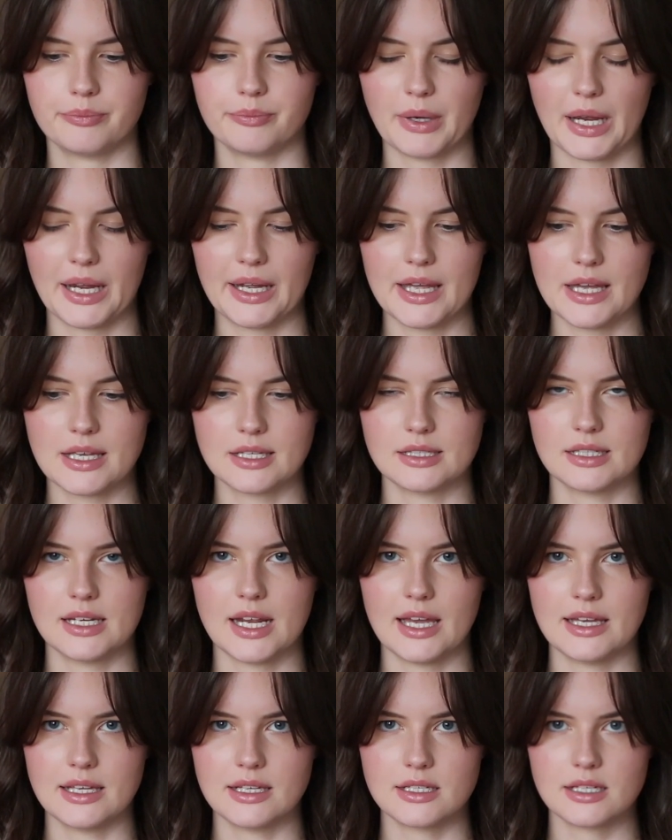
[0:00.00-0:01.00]
bias
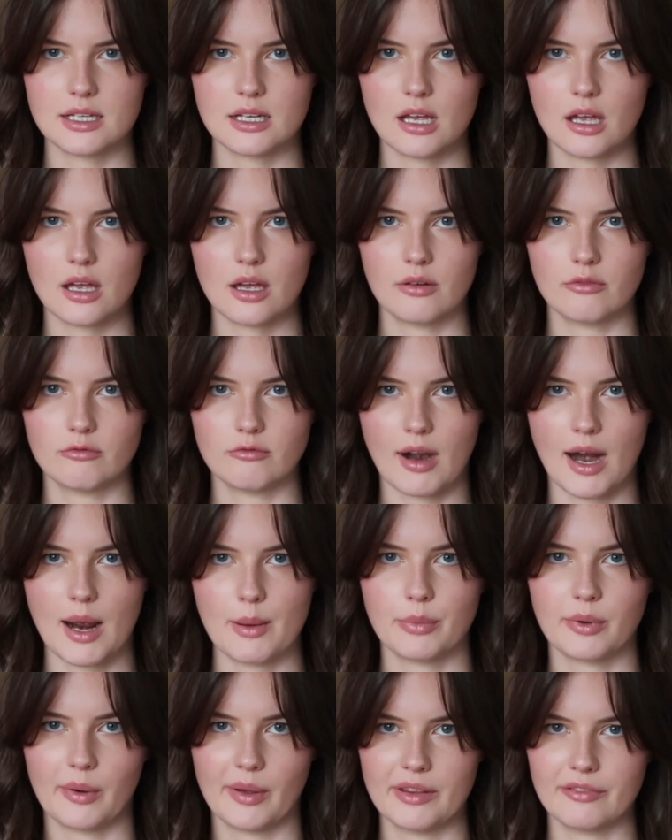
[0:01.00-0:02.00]
knit
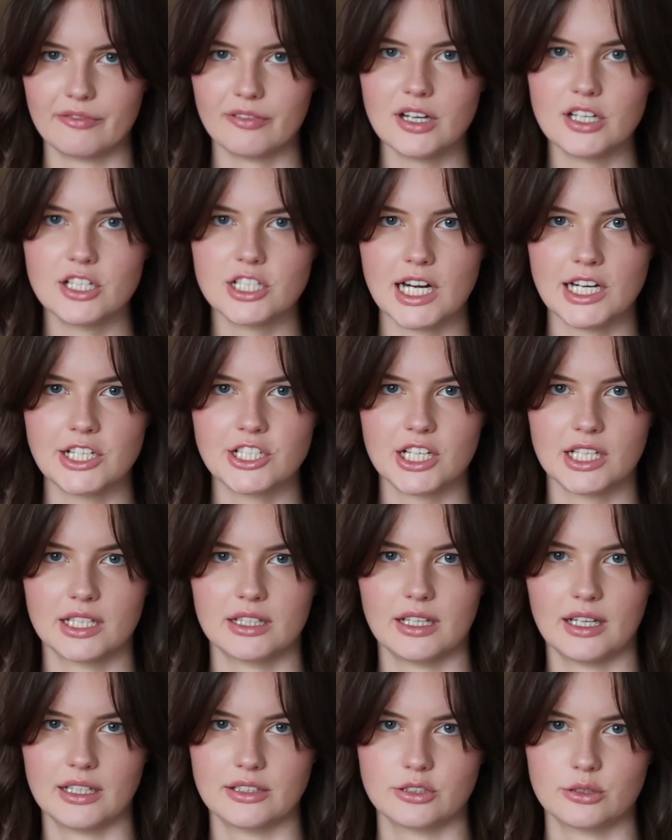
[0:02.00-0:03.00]
wrap with fringe edging
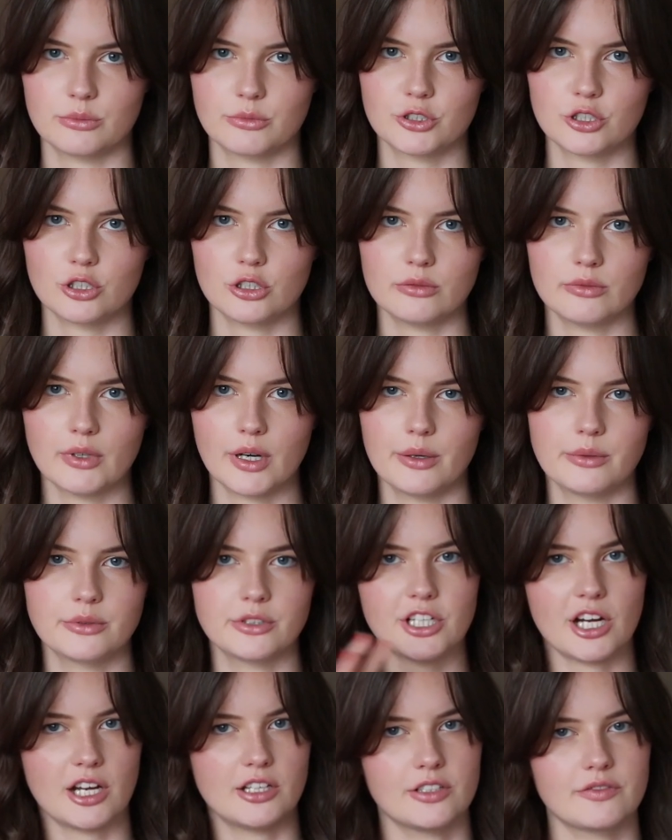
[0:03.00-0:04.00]
that has some short row
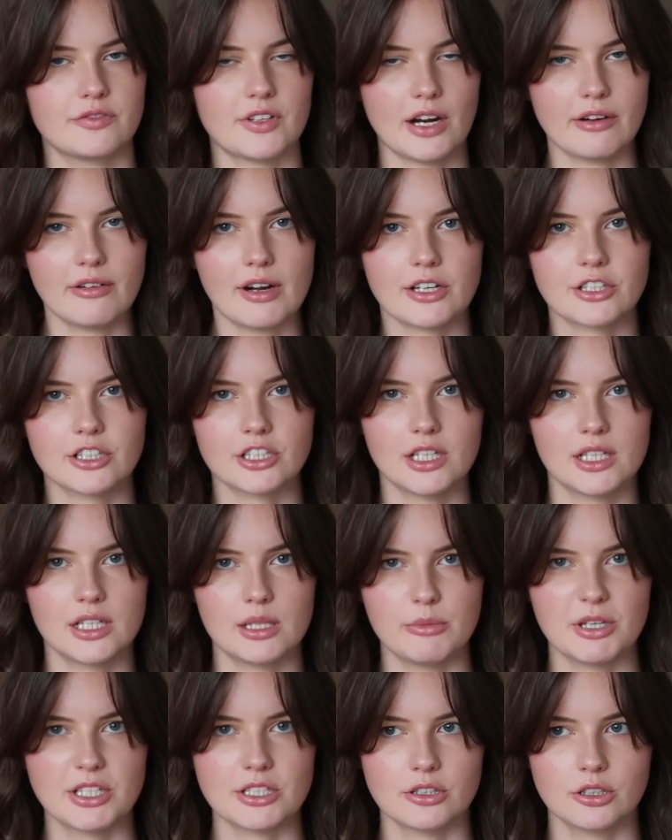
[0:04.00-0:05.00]
change of direction in
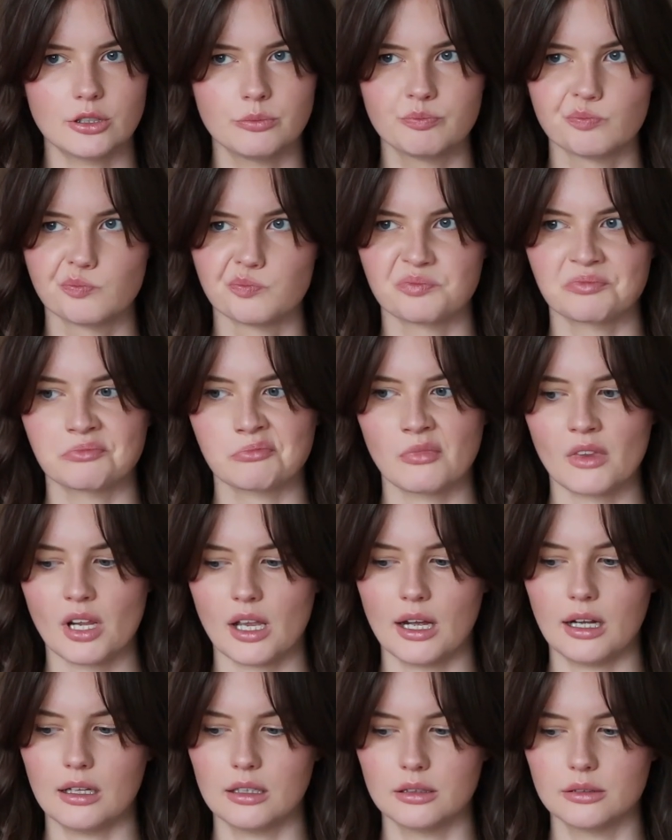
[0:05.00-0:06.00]
the middle.
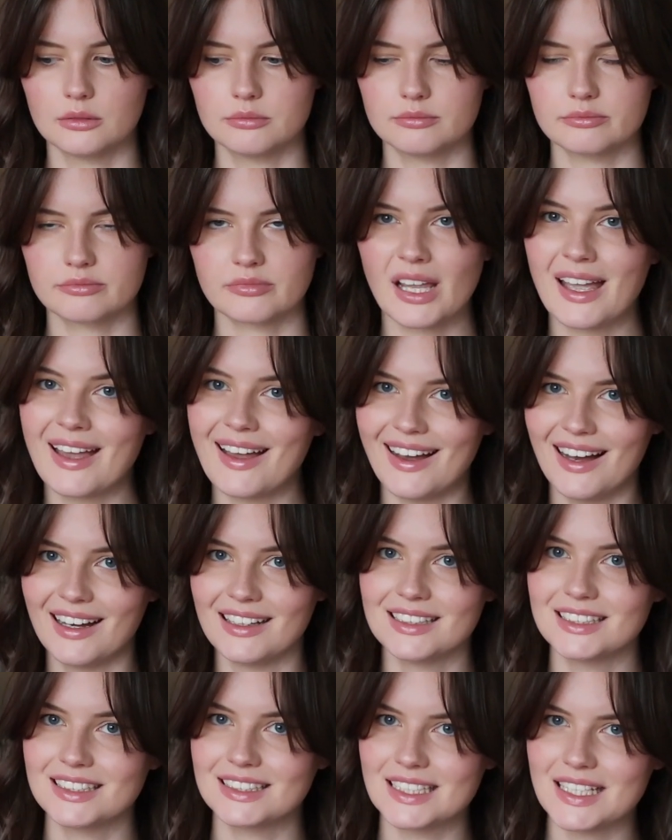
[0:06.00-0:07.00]
I'll
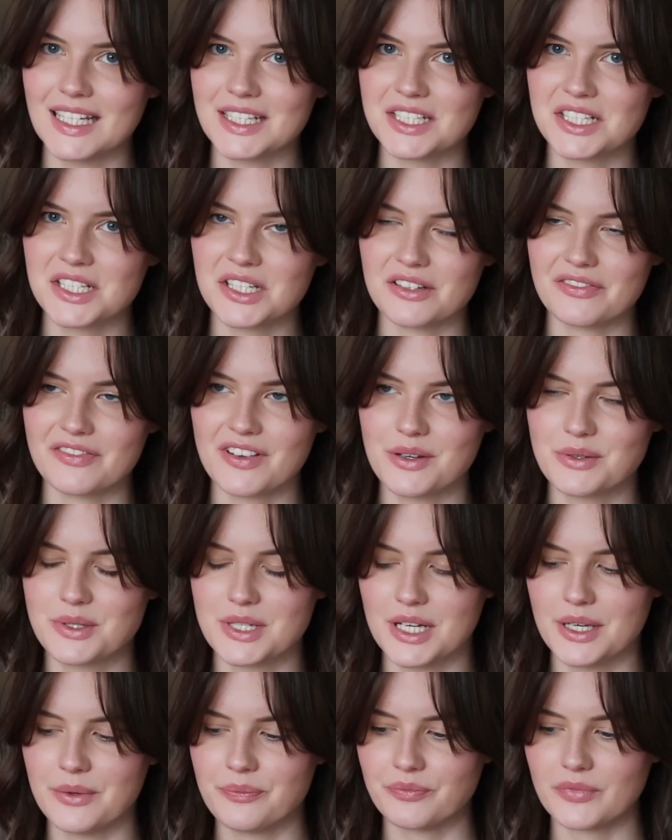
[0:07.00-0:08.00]
insert another
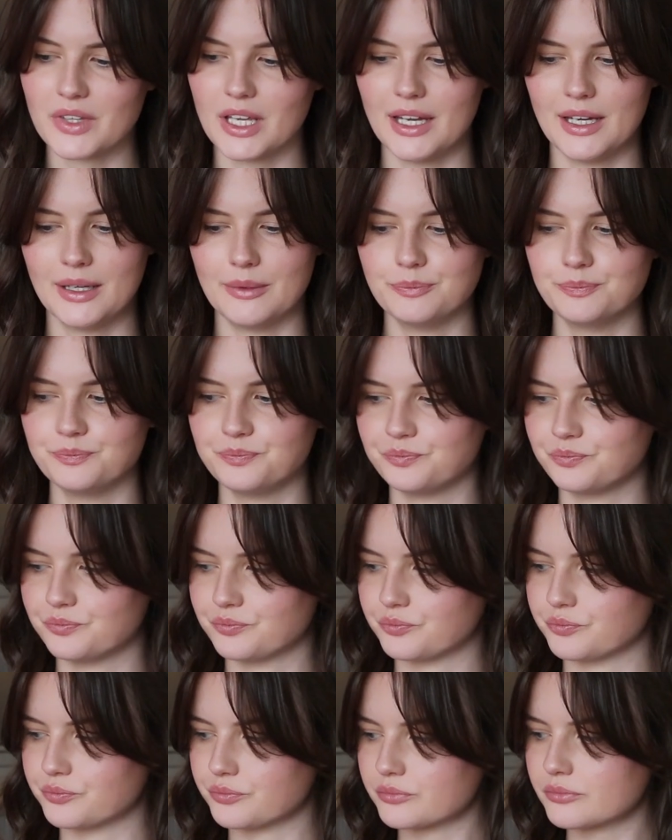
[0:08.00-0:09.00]
photo.
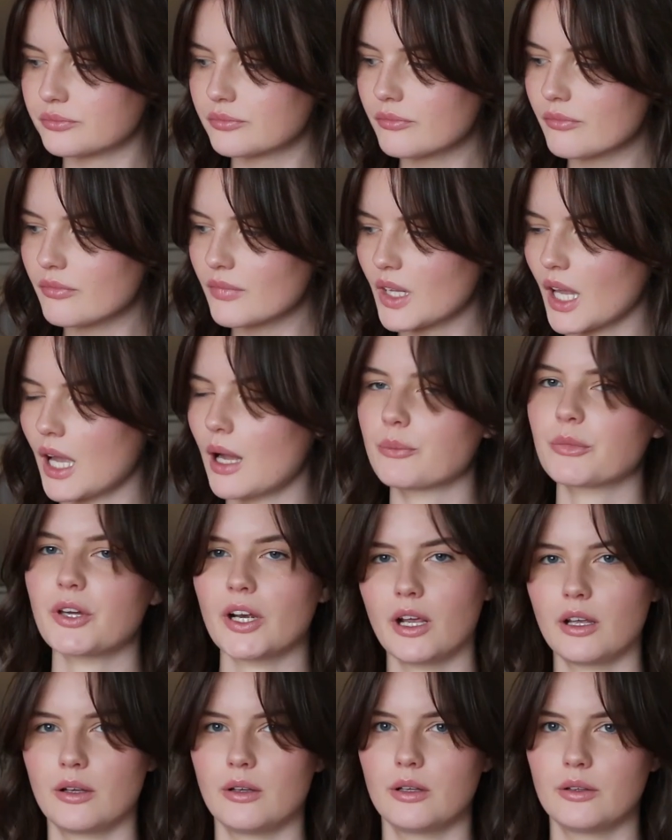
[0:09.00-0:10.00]
I'm
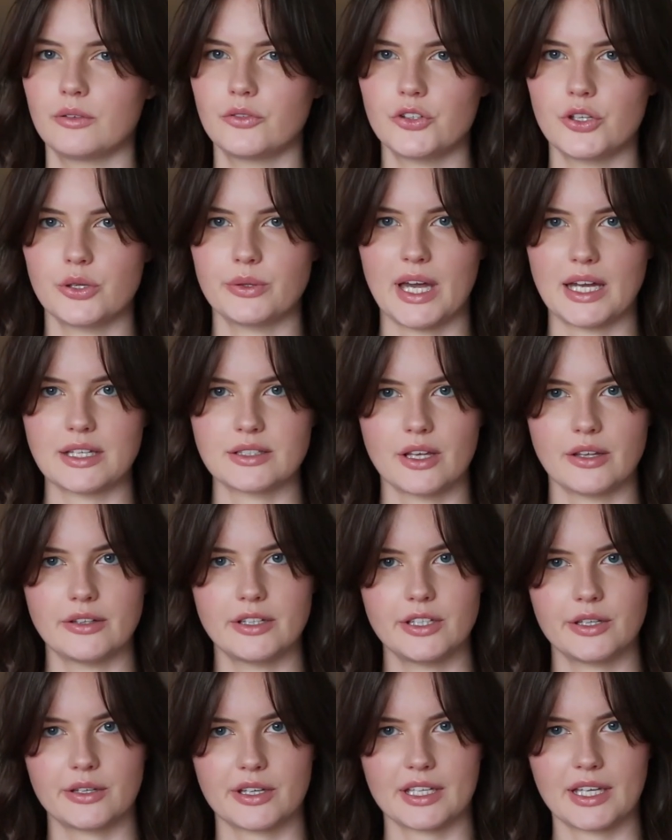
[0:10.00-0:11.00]
going to do that so
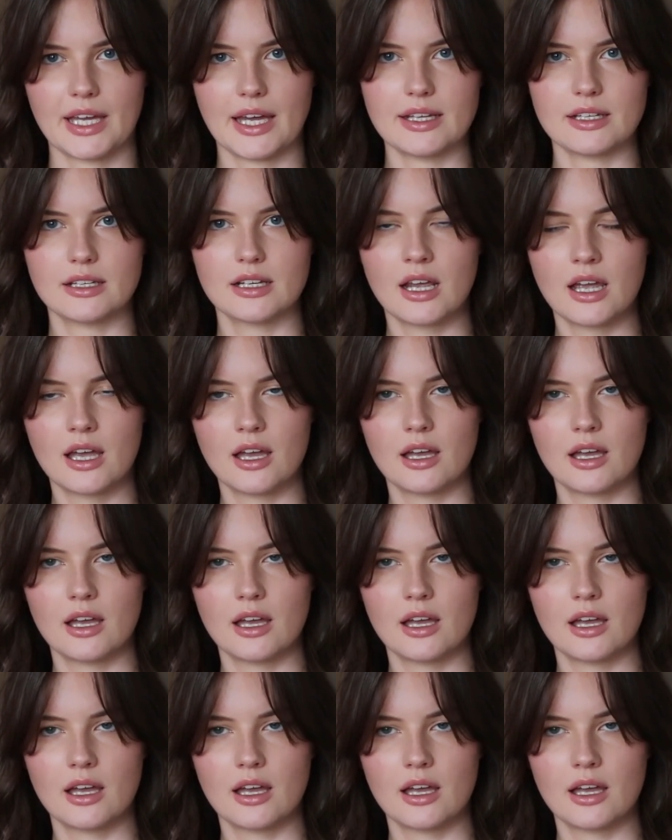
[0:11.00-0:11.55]
that you can get